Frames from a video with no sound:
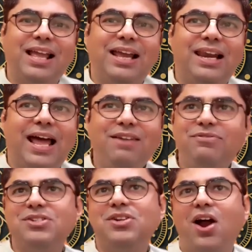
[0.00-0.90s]
Life
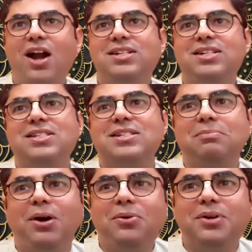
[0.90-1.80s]
is not just
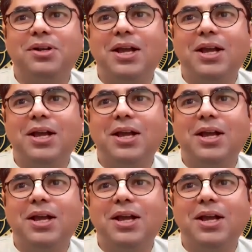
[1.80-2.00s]
about